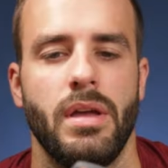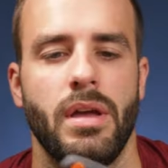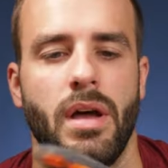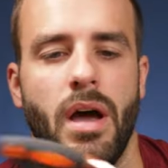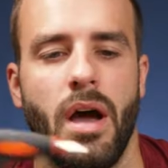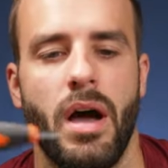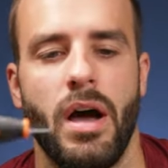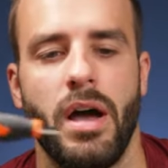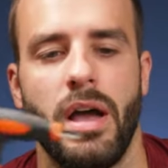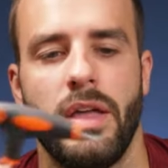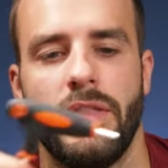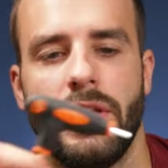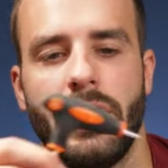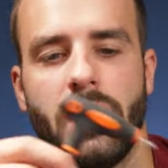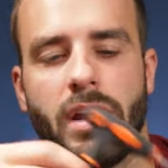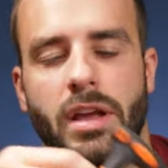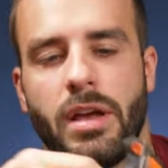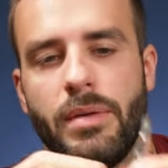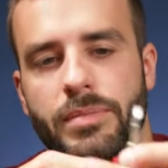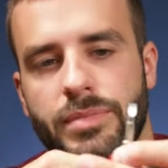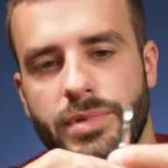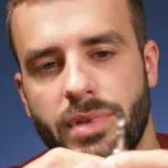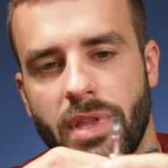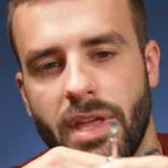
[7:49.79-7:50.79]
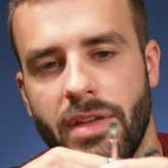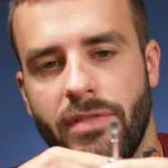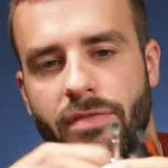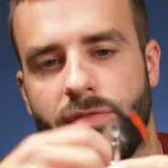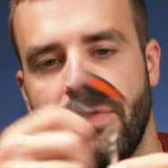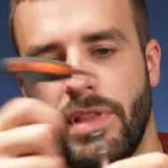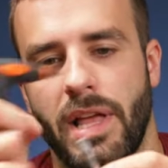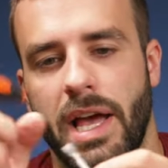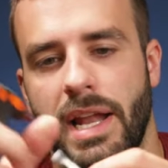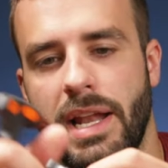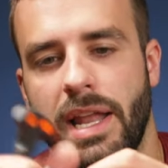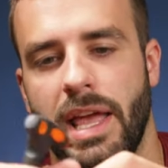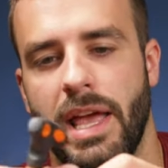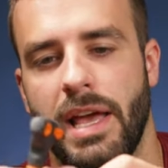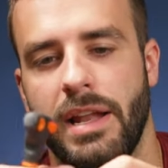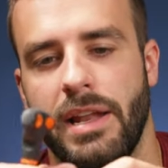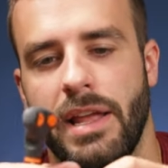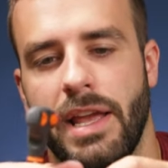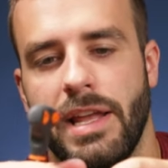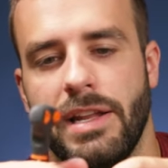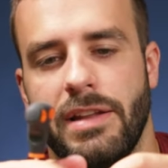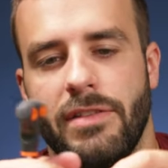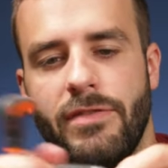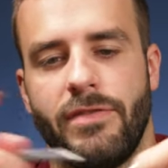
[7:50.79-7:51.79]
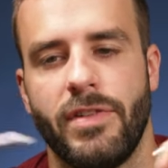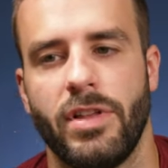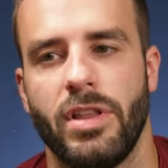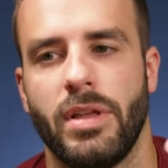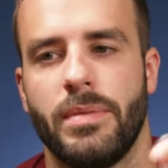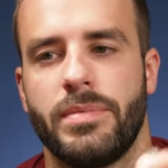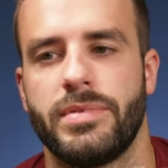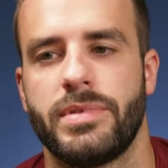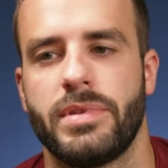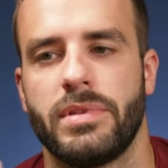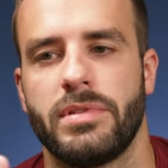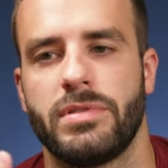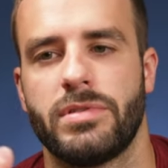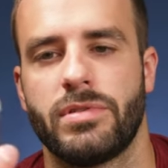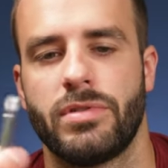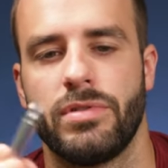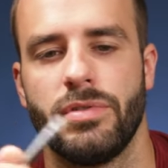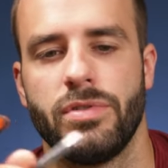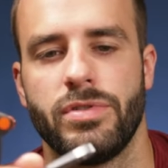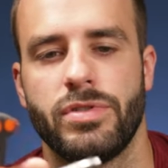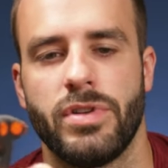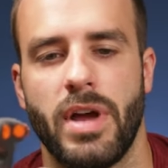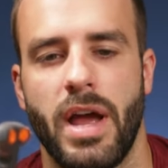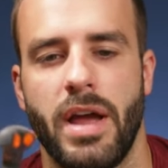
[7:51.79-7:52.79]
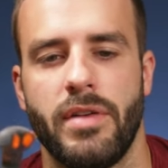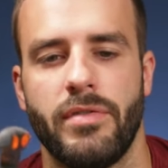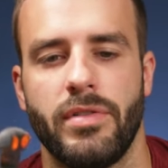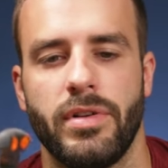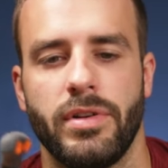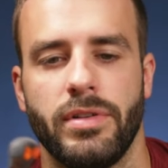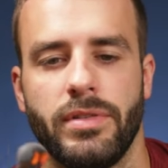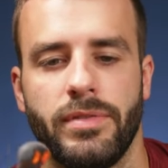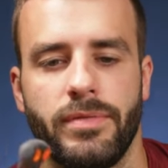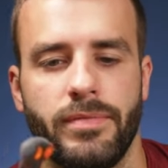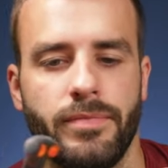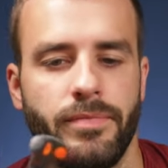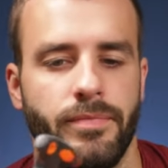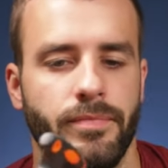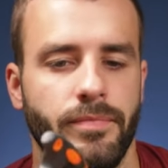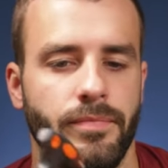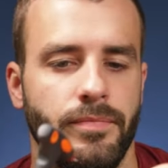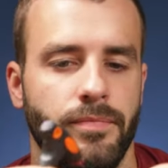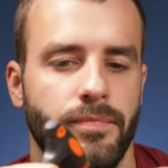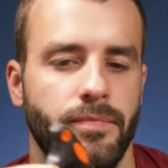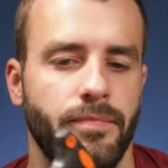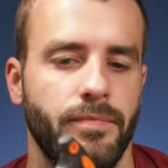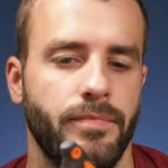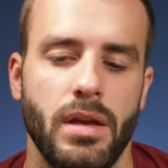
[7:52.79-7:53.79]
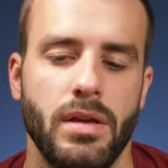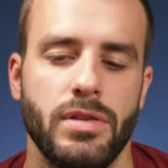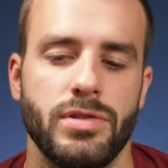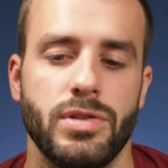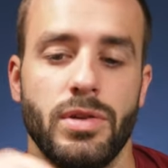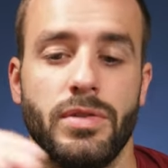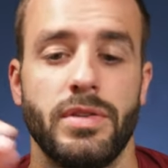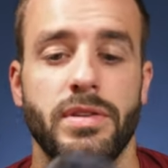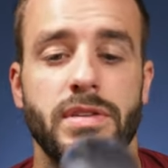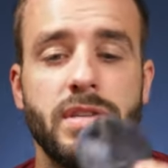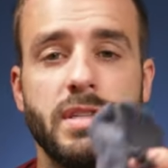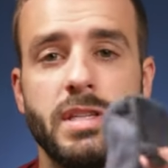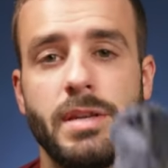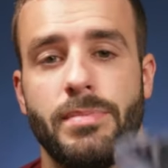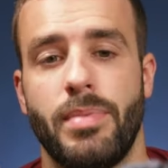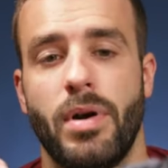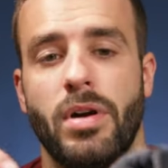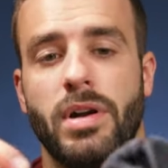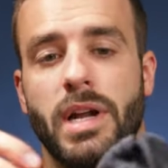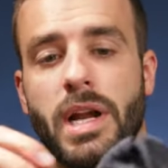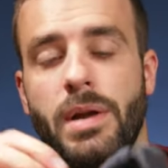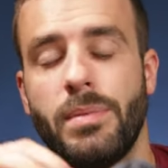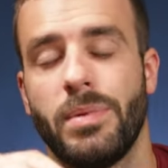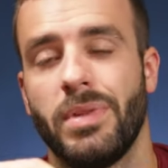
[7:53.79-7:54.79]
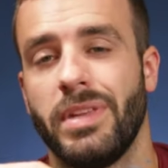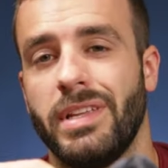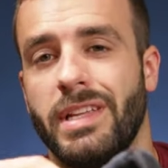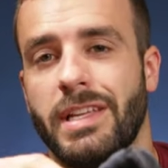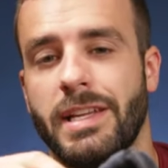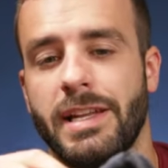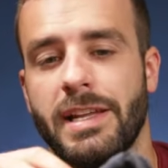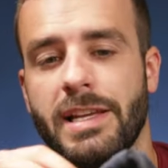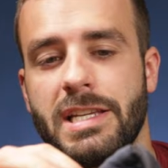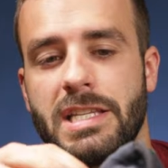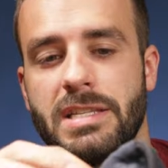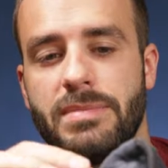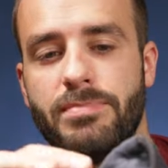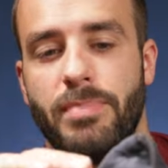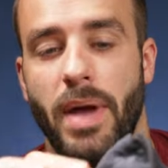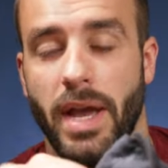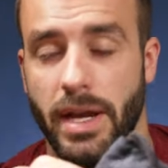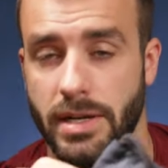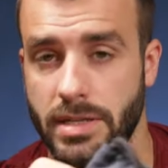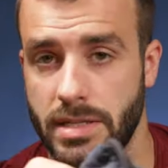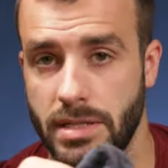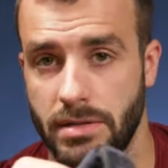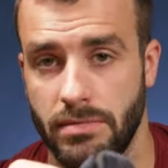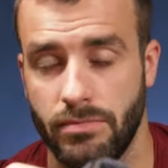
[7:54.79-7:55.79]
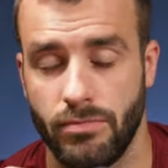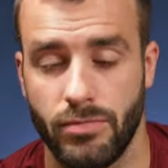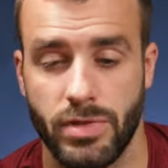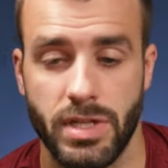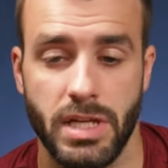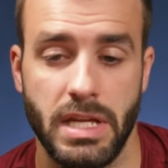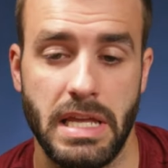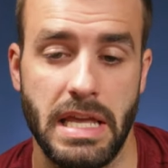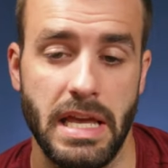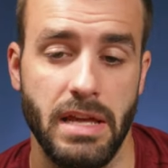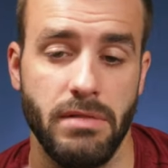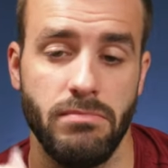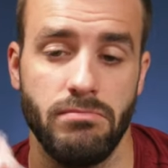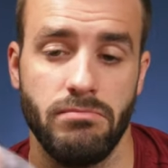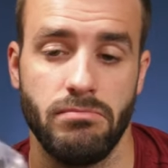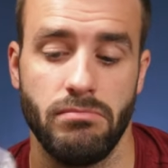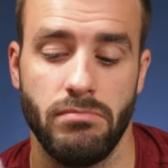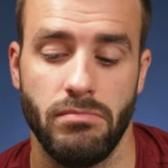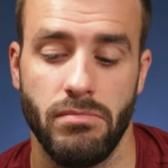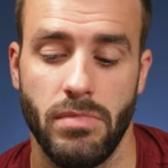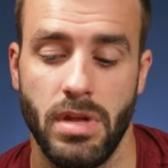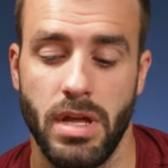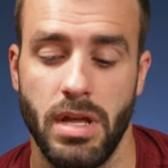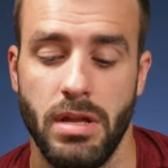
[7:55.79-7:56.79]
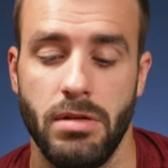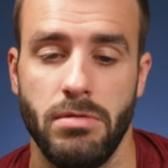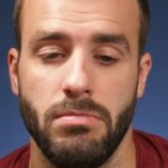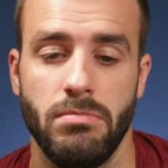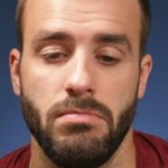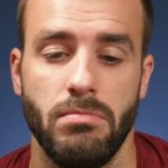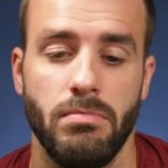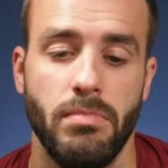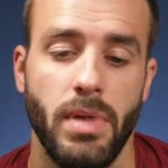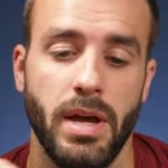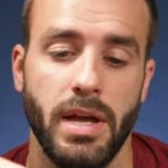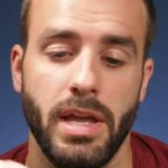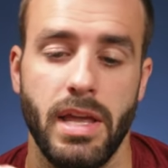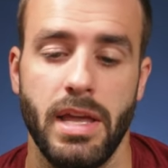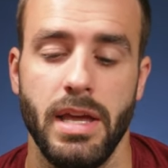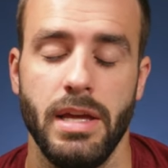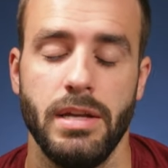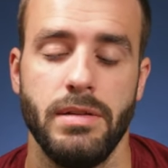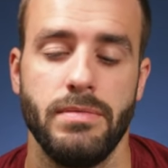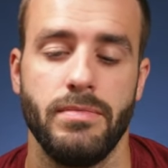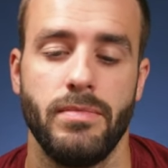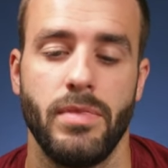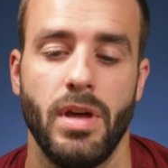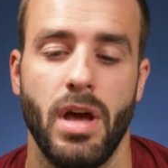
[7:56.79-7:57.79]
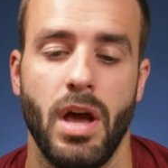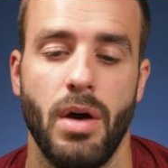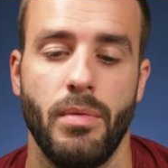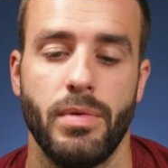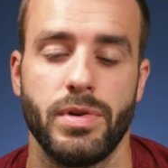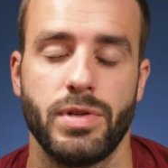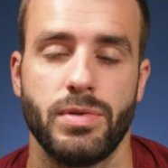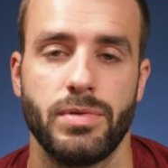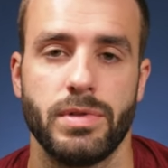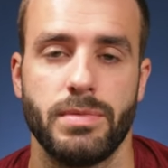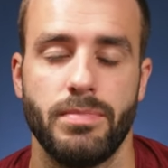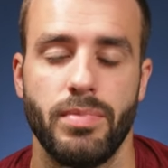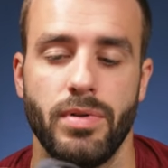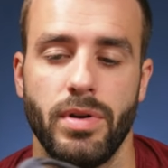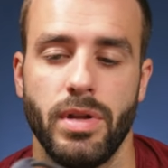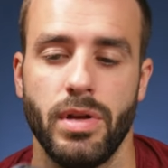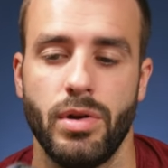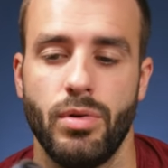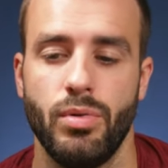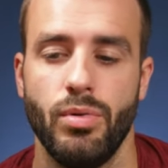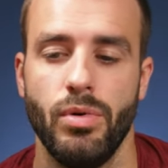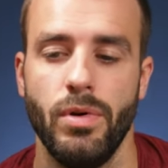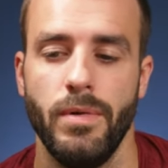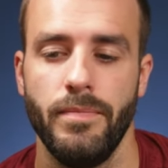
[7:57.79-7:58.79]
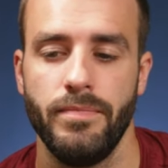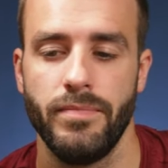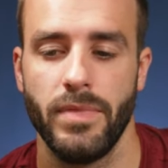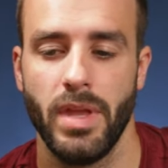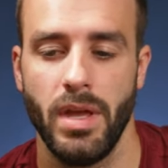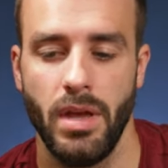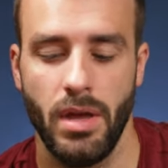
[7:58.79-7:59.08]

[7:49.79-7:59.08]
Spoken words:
And then it comes with a flathead and a Phillips screwdriver. So this is a part I really didn't expect to get in my kit, which was pretty cool.